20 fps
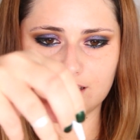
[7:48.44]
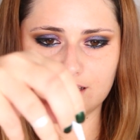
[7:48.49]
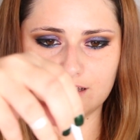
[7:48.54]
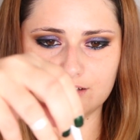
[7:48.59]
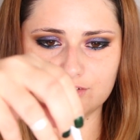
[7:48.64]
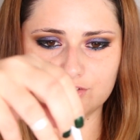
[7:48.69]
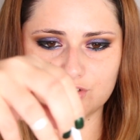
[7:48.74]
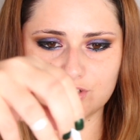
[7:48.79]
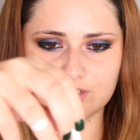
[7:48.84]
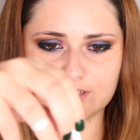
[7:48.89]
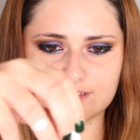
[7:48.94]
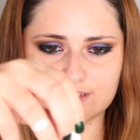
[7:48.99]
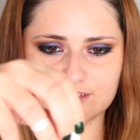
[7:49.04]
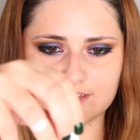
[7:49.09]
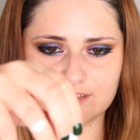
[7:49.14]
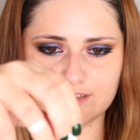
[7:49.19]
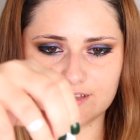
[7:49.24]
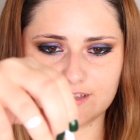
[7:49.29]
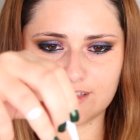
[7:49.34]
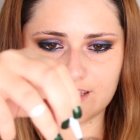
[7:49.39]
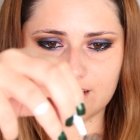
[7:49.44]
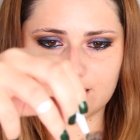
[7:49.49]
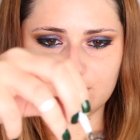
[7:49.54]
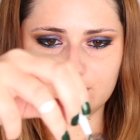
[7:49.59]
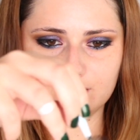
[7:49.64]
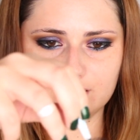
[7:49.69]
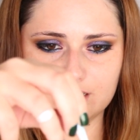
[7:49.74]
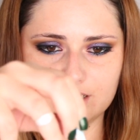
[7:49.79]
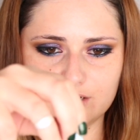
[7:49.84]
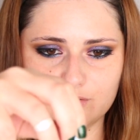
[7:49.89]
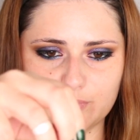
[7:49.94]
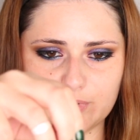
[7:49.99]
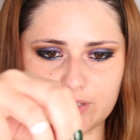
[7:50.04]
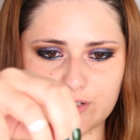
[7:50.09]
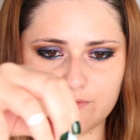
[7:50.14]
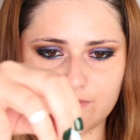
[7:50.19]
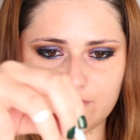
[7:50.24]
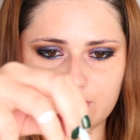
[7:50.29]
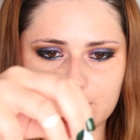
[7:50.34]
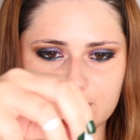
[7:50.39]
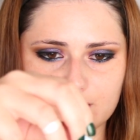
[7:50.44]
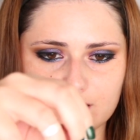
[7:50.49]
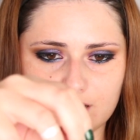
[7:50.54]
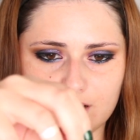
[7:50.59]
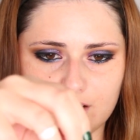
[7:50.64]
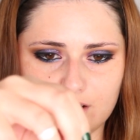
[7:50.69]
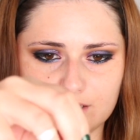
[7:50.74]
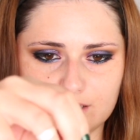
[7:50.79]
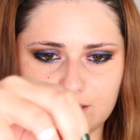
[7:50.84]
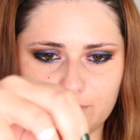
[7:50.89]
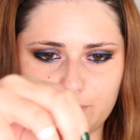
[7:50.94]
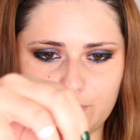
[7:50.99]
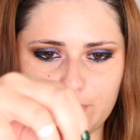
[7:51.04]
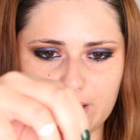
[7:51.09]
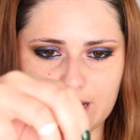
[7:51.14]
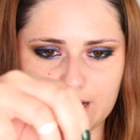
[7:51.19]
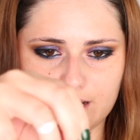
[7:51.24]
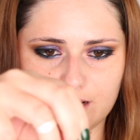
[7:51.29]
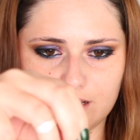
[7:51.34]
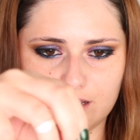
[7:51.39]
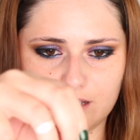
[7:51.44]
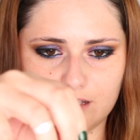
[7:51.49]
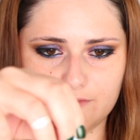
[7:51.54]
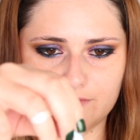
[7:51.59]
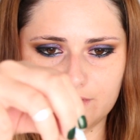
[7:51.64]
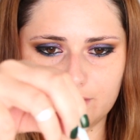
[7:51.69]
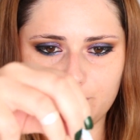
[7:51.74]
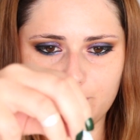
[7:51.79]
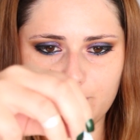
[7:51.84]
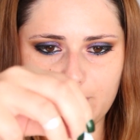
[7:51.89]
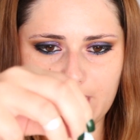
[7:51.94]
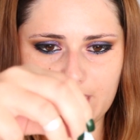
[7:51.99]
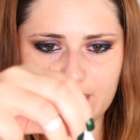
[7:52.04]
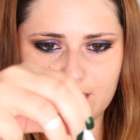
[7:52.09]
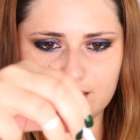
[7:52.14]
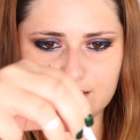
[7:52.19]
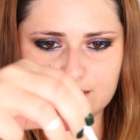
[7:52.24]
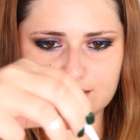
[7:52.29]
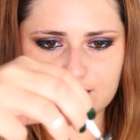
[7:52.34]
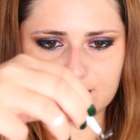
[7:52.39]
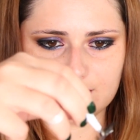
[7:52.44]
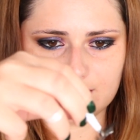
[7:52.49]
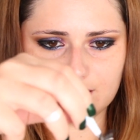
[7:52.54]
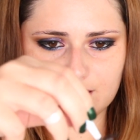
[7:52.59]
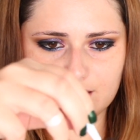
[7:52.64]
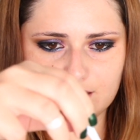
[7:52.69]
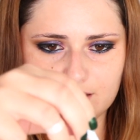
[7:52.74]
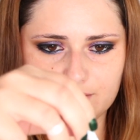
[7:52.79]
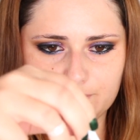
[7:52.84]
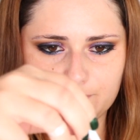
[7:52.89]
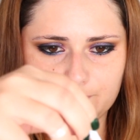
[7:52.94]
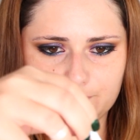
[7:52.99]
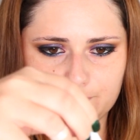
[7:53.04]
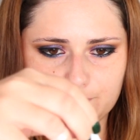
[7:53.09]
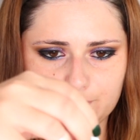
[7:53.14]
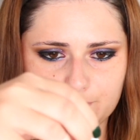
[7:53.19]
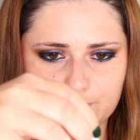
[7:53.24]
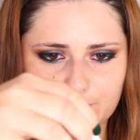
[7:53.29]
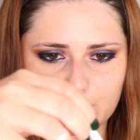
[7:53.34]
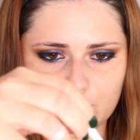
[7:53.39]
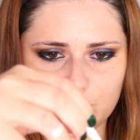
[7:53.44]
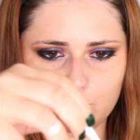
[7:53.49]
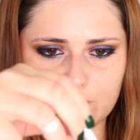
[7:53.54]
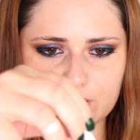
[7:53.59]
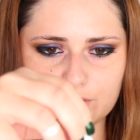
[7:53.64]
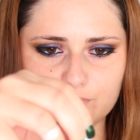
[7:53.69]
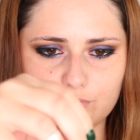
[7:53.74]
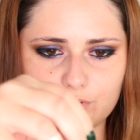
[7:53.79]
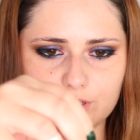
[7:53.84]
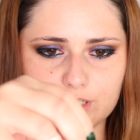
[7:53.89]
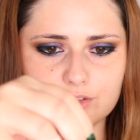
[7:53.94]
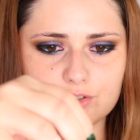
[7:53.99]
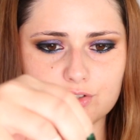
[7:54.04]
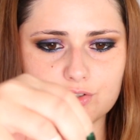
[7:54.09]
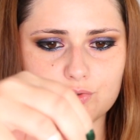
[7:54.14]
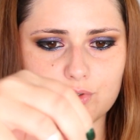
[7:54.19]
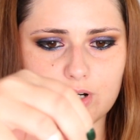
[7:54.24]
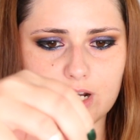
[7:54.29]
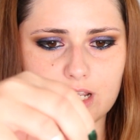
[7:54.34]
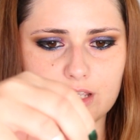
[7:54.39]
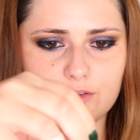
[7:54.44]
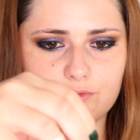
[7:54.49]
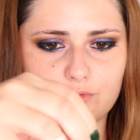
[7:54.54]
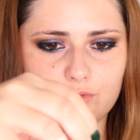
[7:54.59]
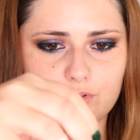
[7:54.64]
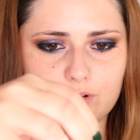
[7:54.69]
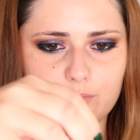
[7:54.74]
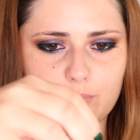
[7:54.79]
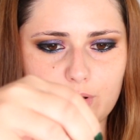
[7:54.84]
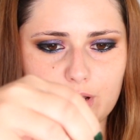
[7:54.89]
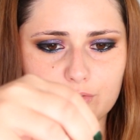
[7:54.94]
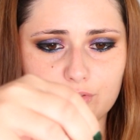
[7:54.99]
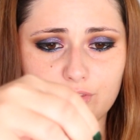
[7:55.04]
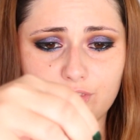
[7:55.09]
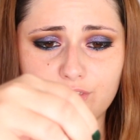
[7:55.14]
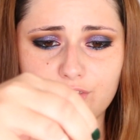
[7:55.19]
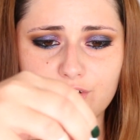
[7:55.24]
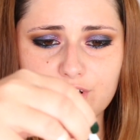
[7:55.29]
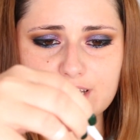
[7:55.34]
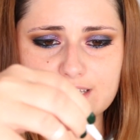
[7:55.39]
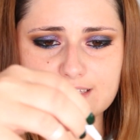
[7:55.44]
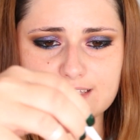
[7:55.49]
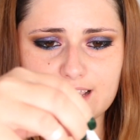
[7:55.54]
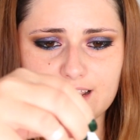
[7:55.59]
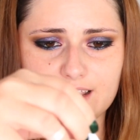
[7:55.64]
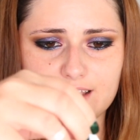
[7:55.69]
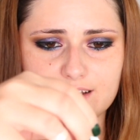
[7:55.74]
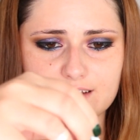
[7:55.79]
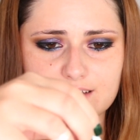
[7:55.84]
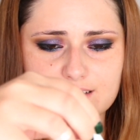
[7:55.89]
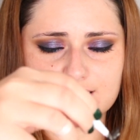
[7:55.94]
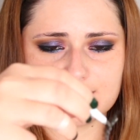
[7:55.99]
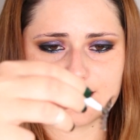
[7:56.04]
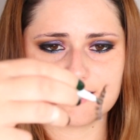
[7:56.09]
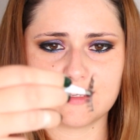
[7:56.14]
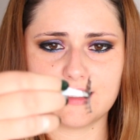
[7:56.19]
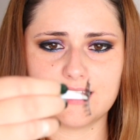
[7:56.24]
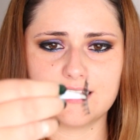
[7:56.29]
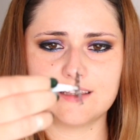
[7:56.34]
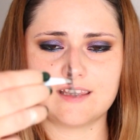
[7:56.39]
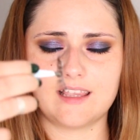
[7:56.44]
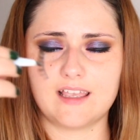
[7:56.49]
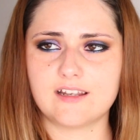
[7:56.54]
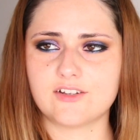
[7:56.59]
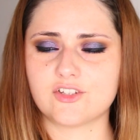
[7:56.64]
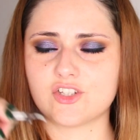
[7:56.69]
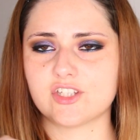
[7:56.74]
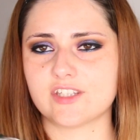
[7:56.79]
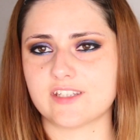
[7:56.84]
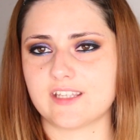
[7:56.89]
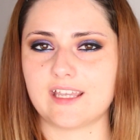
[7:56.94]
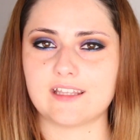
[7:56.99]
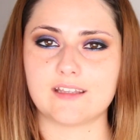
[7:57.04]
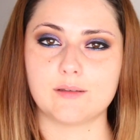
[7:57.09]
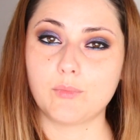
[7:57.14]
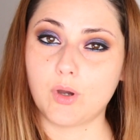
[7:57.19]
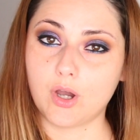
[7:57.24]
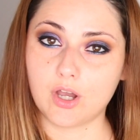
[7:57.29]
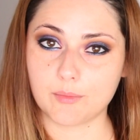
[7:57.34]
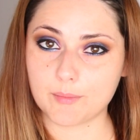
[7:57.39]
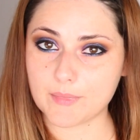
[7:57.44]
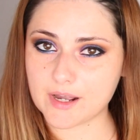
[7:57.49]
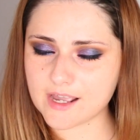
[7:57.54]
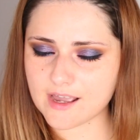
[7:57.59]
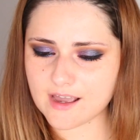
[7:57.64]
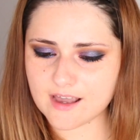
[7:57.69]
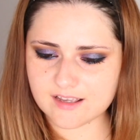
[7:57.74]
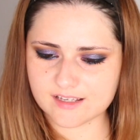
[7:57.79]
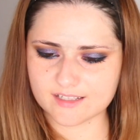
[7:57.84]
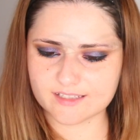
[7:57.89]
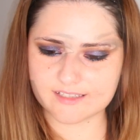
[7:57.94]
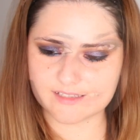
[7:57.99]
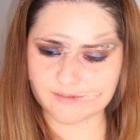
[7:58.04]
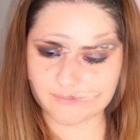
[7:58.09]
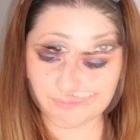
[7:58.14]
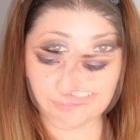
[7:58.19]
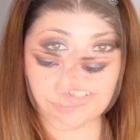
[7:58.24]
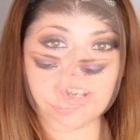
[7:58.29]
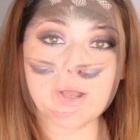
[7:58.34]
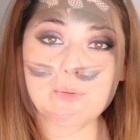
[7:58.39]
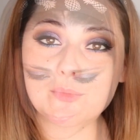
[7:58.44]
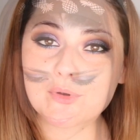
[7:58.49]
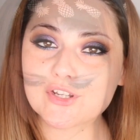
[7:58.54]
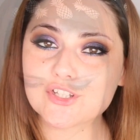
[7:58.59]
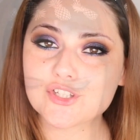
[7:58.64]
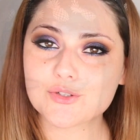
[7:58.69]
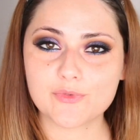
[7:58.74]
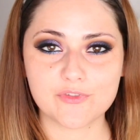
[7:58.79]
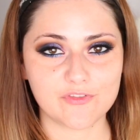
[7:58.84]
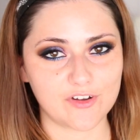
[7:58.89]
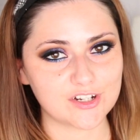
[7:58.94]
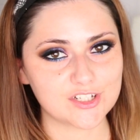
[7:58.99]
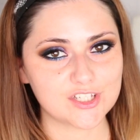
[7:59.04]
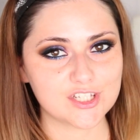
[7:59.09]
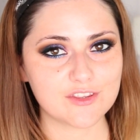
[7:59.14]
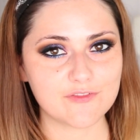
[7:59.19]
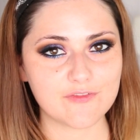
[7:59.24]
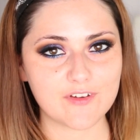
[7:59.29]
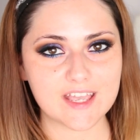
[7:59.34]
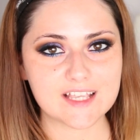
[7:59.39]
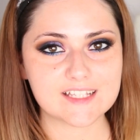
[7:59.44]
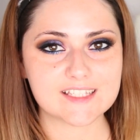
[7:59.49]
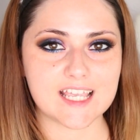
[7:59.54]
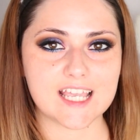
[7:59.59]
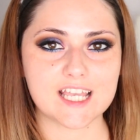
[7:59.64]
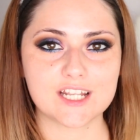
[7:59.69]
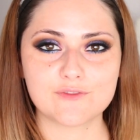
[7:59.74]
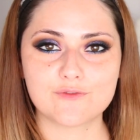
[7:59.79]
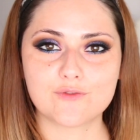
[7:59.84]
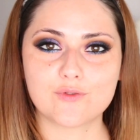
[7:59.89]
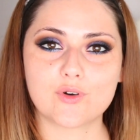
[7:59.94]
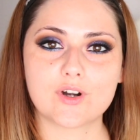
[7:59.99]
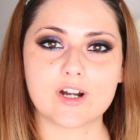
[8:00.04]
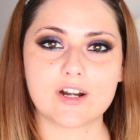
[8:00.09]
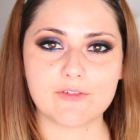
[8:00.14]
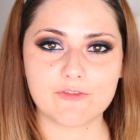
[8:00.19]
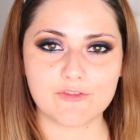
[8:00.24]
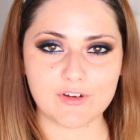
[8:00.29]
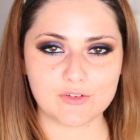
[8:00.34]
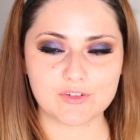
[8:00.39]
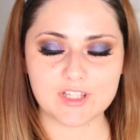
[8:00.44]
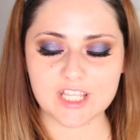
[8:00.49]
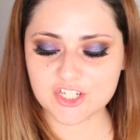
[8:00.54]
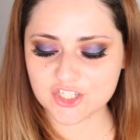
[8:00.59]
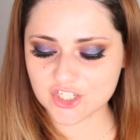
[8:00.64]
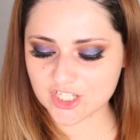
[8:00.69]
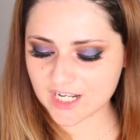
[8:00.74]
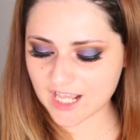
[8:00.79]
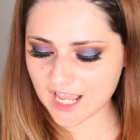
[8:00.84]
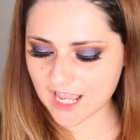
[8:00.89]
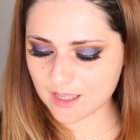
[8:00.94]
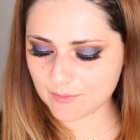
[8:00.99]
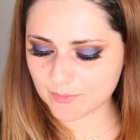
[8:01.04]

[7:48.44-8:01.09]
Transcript: I'll just get a little bit of it on the back of the band, wait for it to dry for about 30 seconds, and then just get them on my eyes. So now I'm going to move on to the face, and for foundation I